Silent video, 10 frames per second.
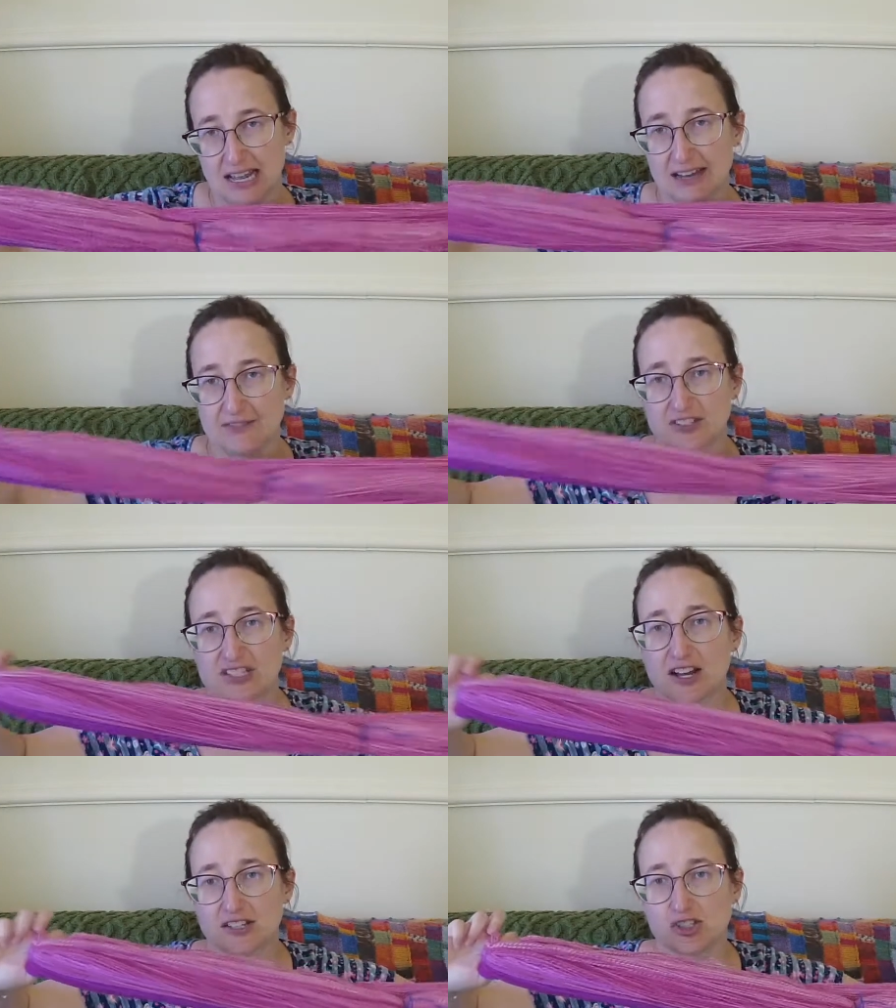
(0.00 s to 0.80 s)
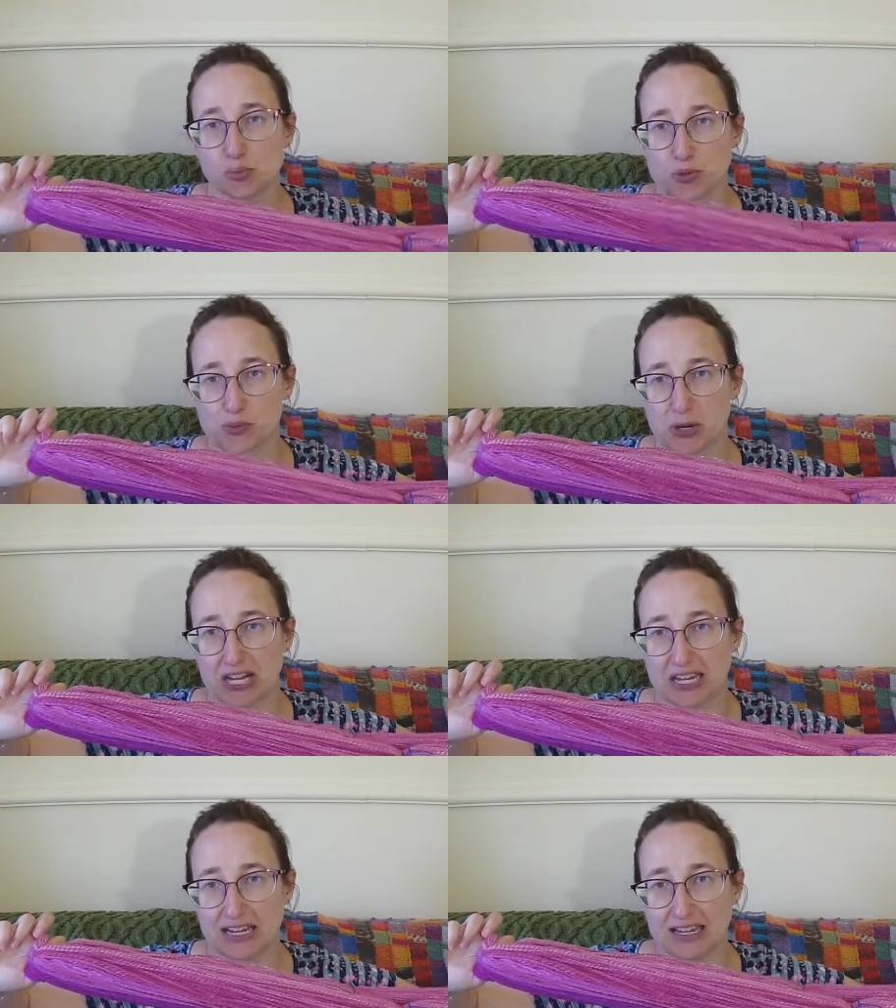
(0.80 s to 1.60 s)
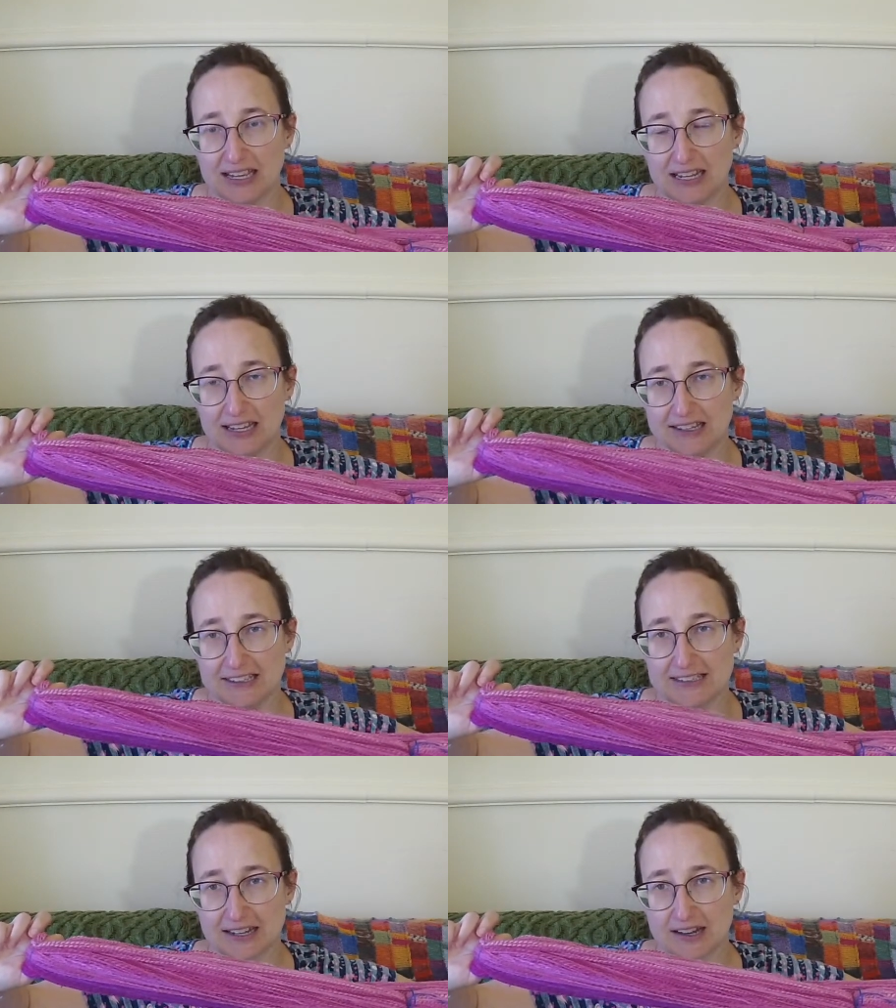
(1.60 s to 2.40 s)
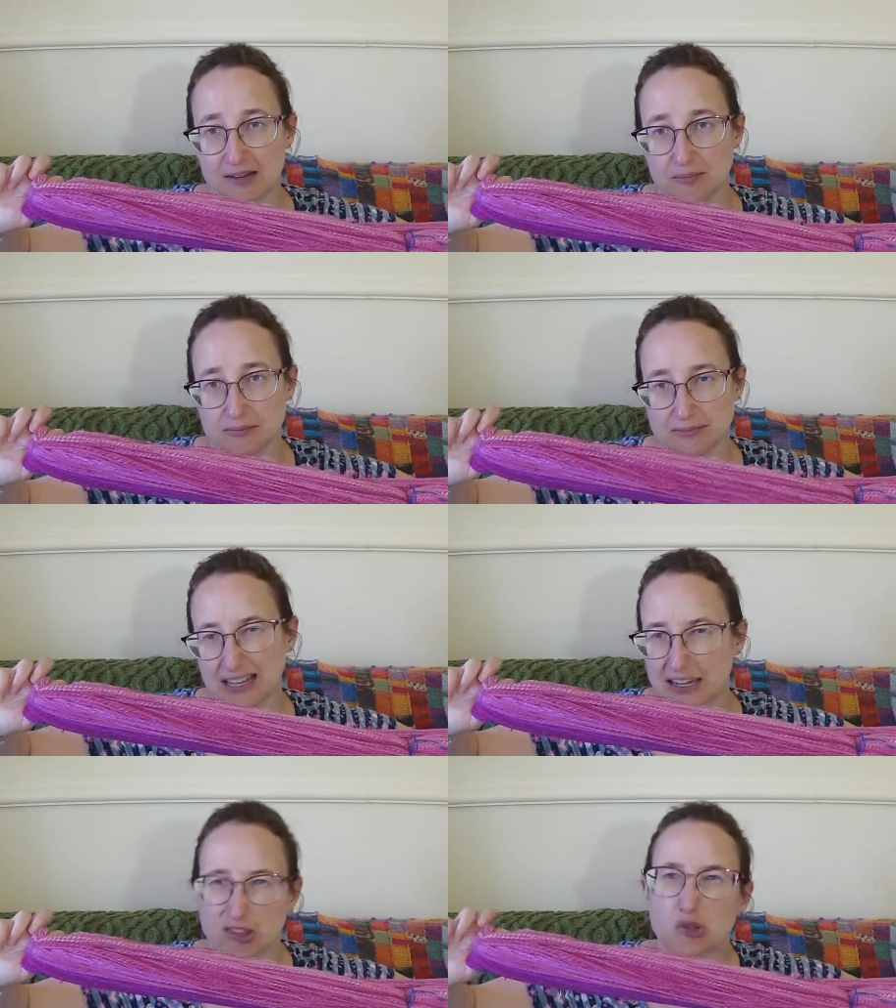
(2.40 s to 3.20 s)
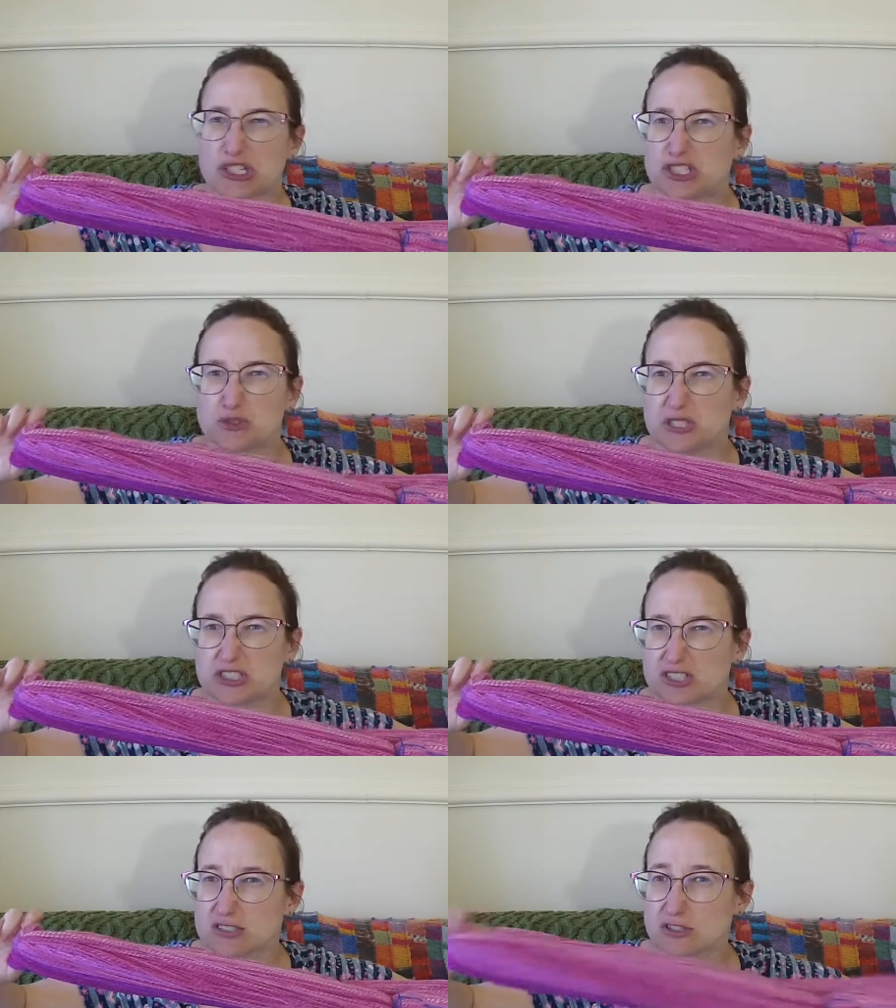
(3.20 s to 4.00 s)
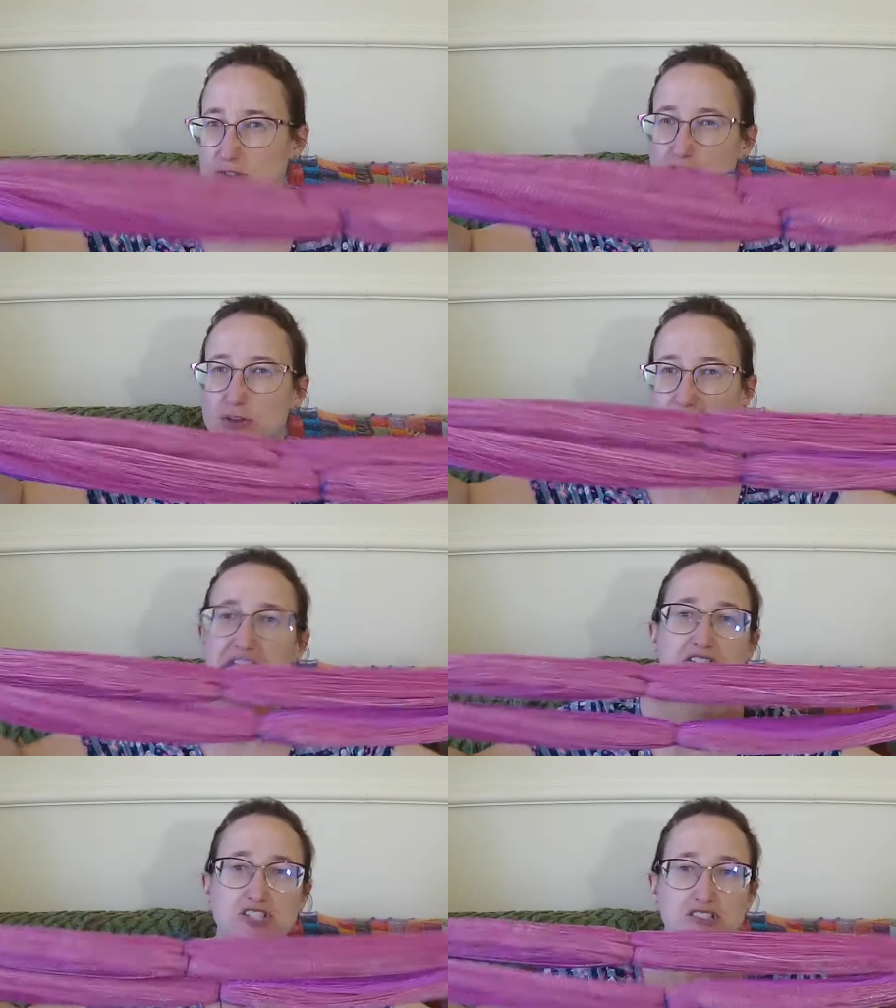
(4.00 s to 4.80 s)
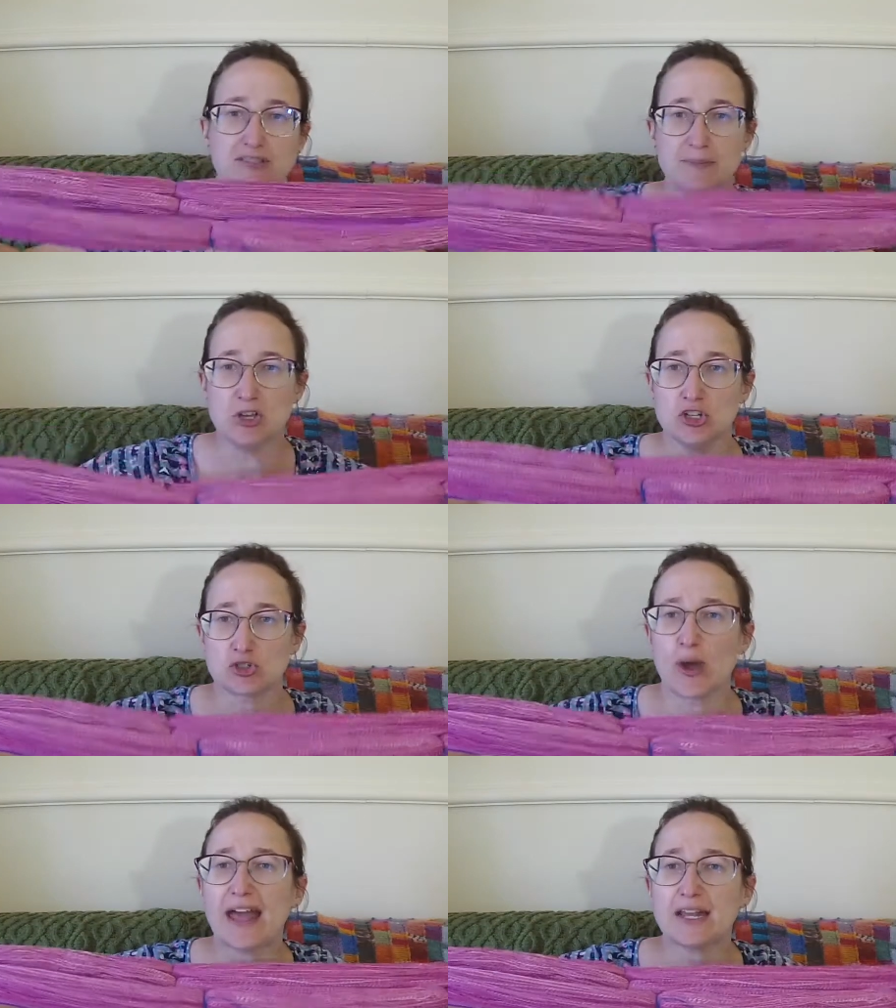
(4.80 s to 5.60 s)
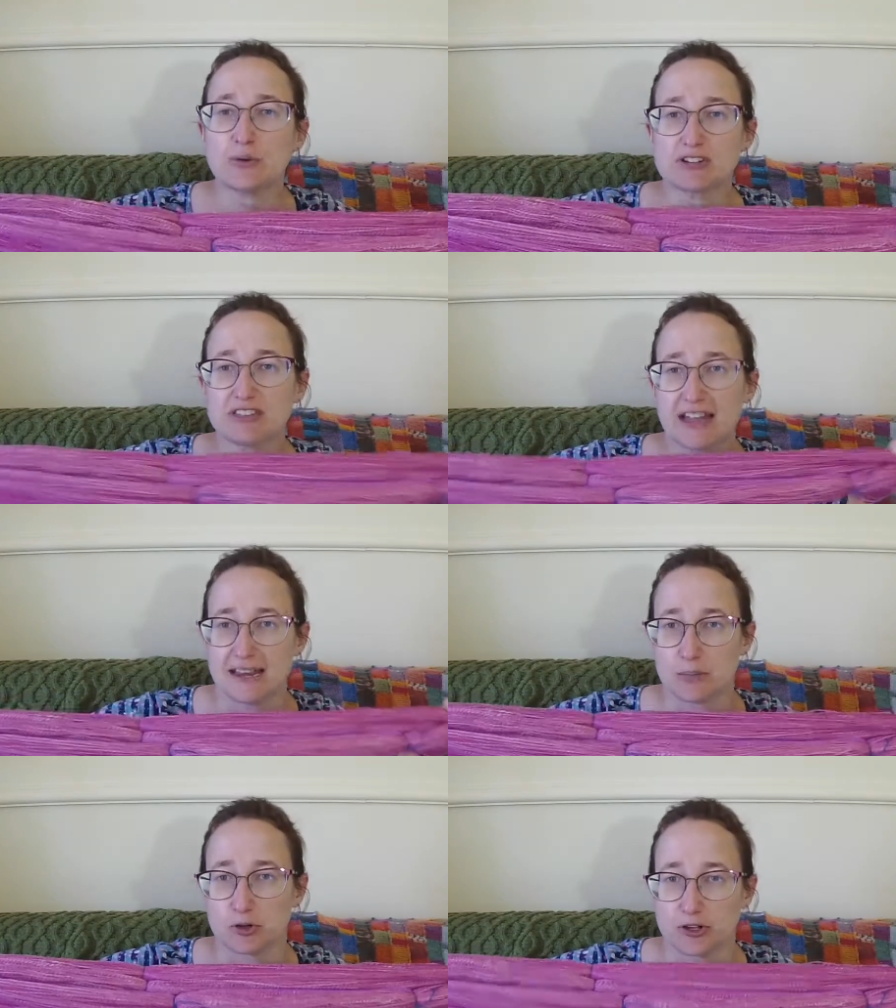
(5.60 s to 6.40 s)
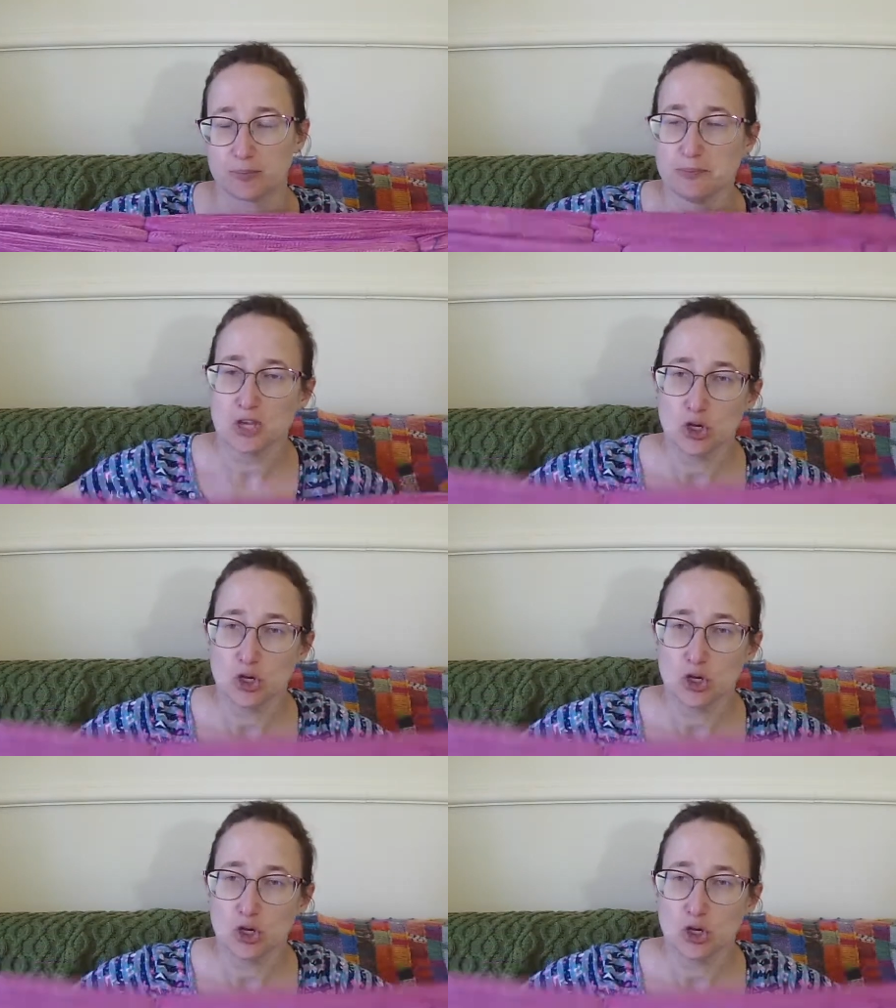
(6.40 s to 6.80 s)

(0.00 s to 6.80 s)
And if it's not super springy, it is like 32 inches, 33 inches. So anywhere in that neighborhood.